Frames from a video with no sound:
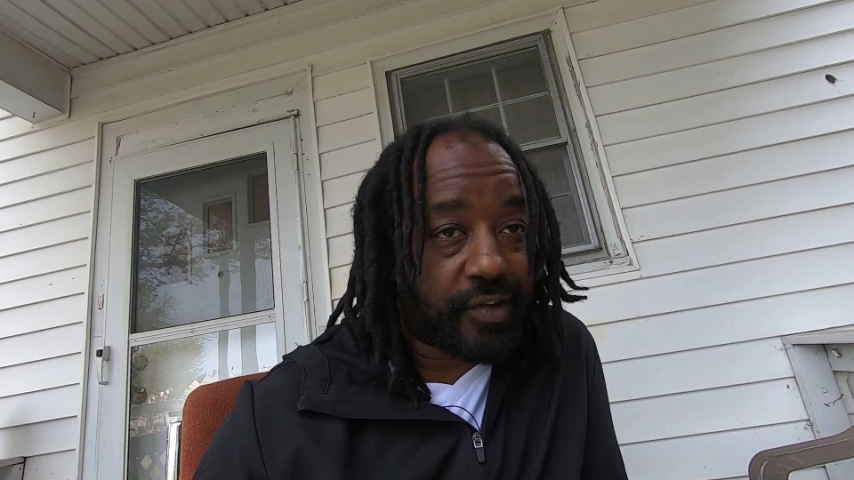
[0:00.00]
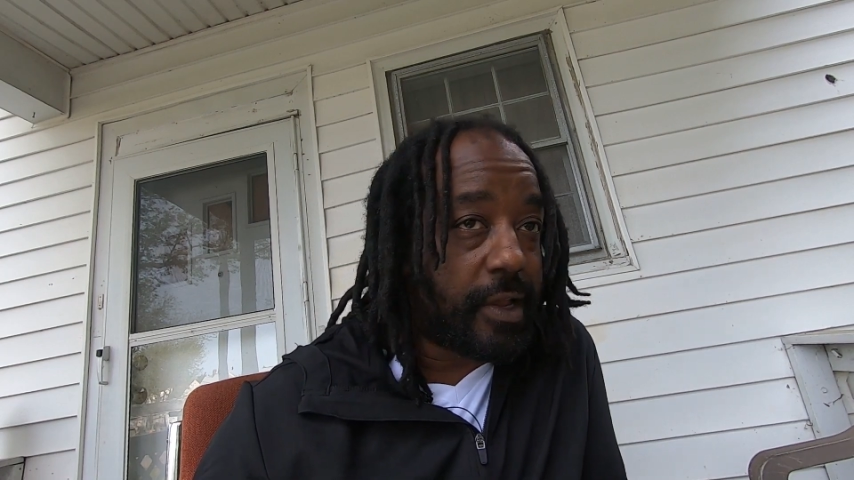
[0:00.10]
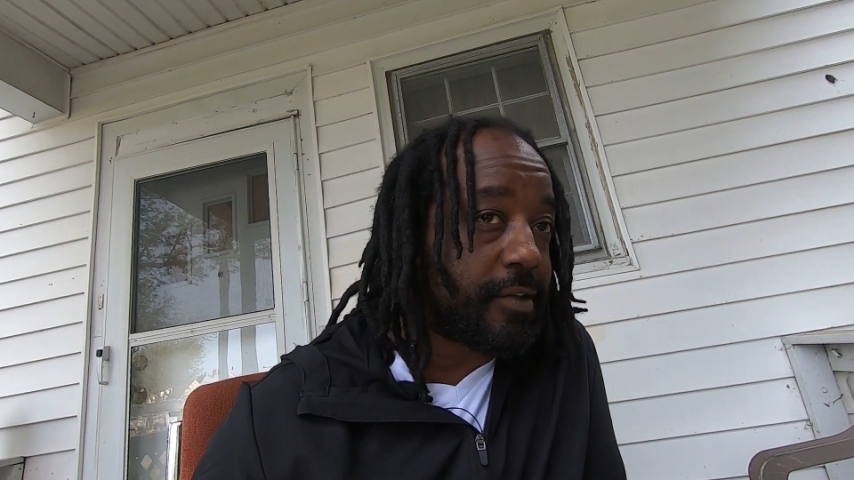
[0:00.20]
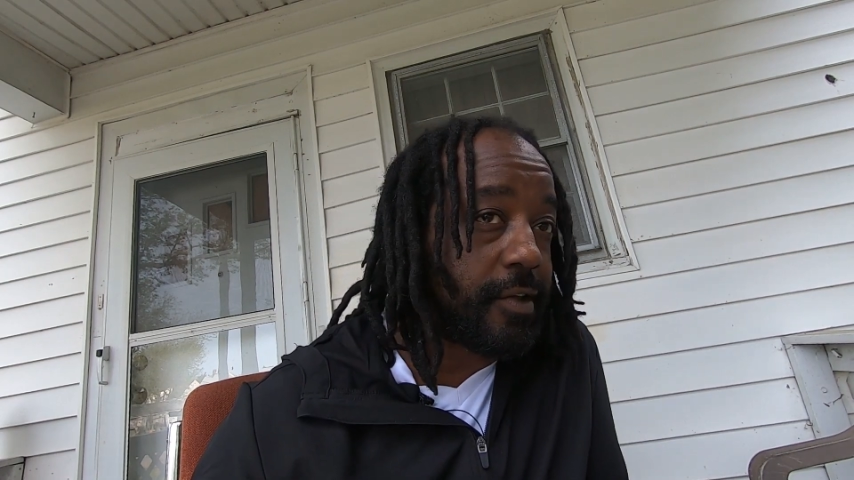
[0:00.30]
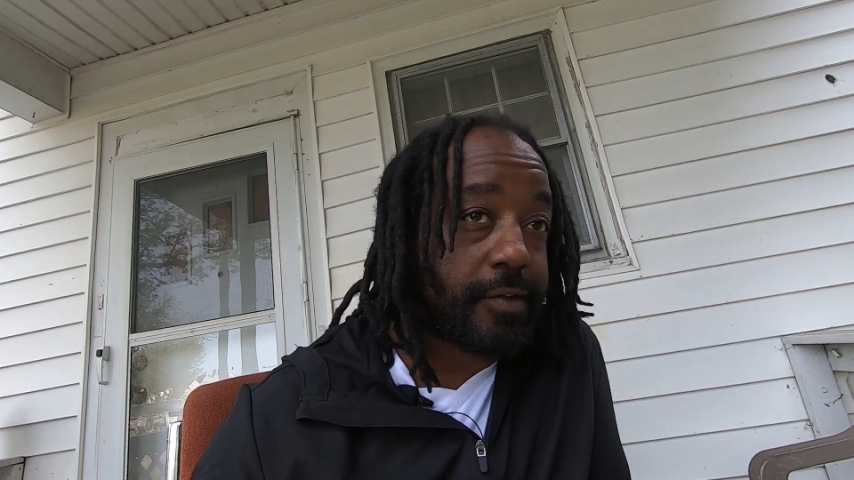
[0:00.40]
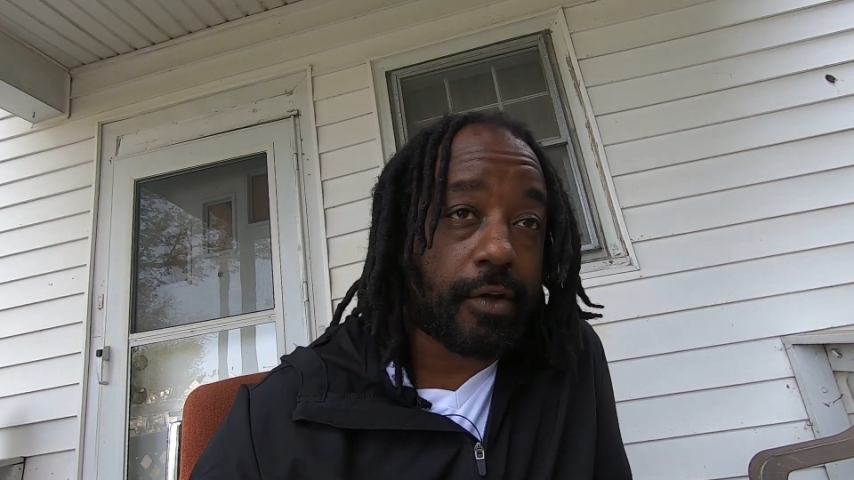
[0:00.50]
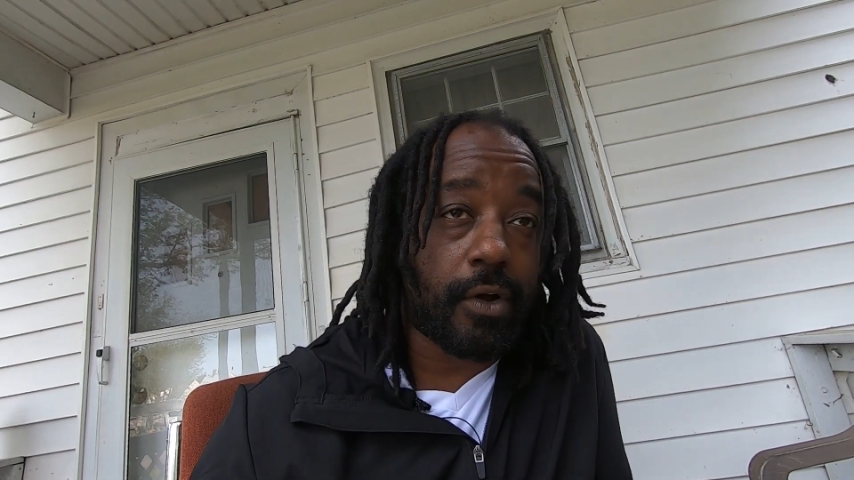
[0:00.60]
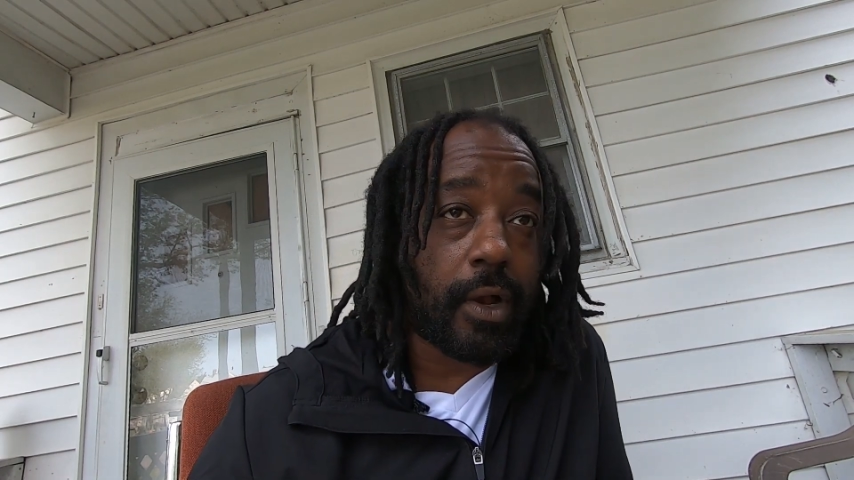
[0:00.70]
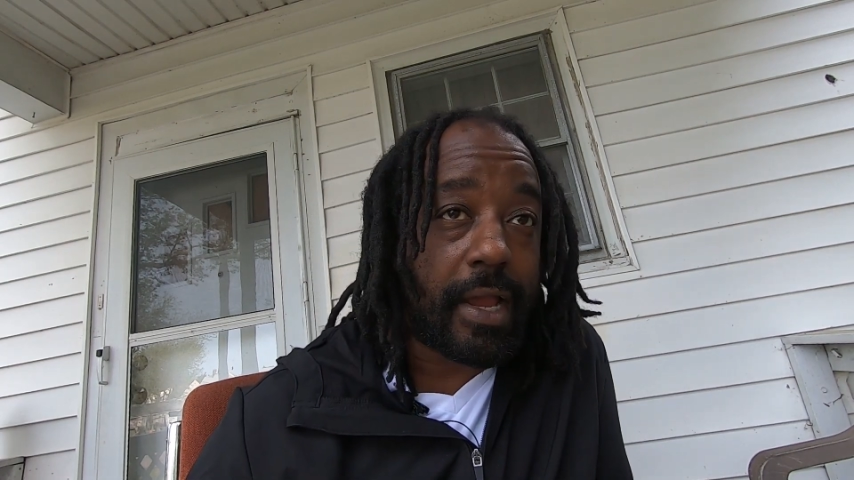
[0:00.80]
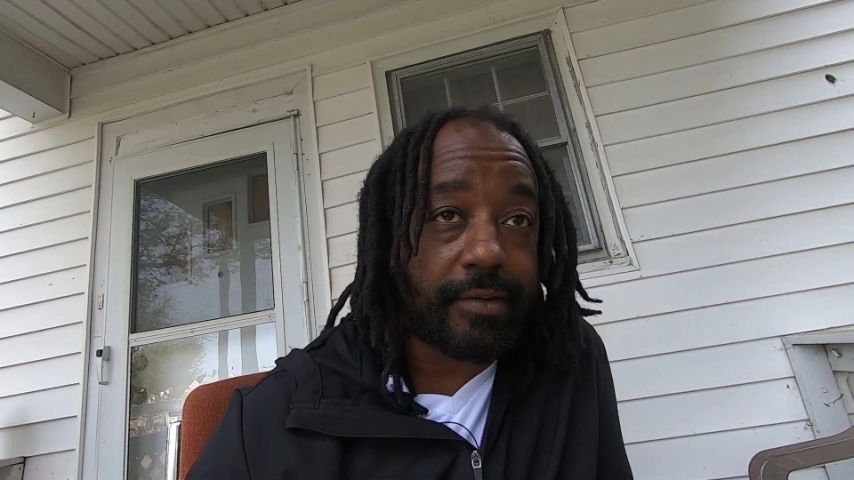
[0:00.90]
change his or
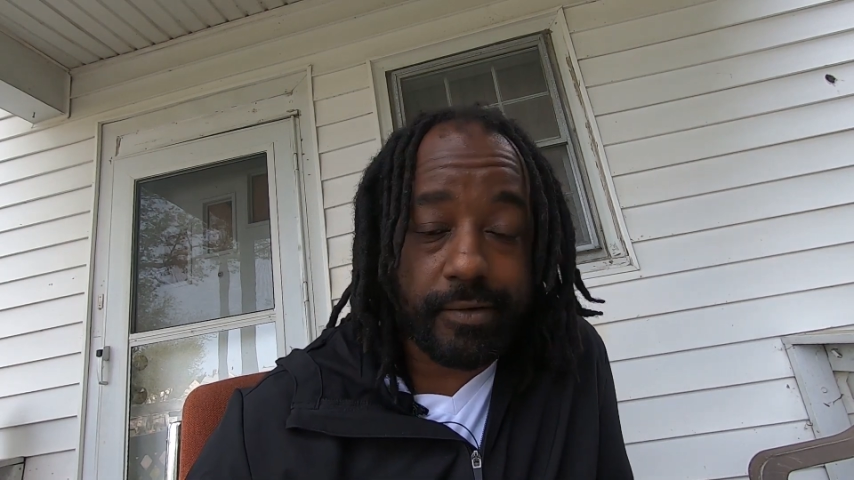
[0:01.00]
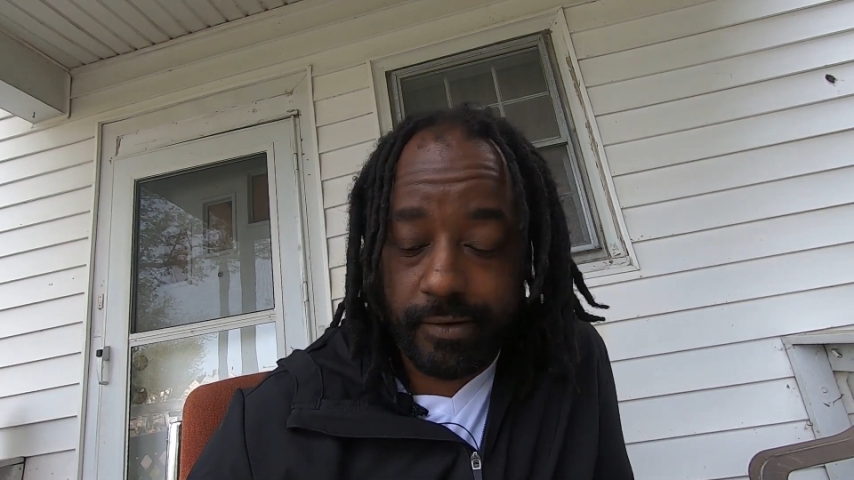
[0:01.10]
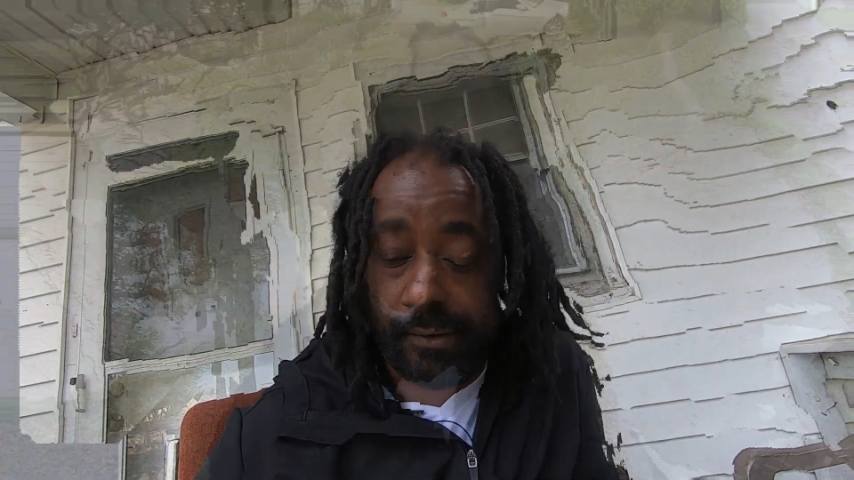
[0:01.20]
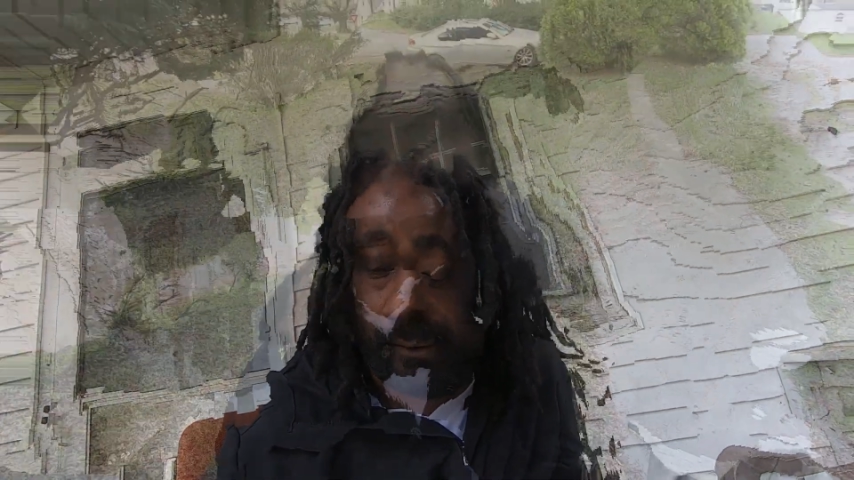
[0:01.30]
her actions.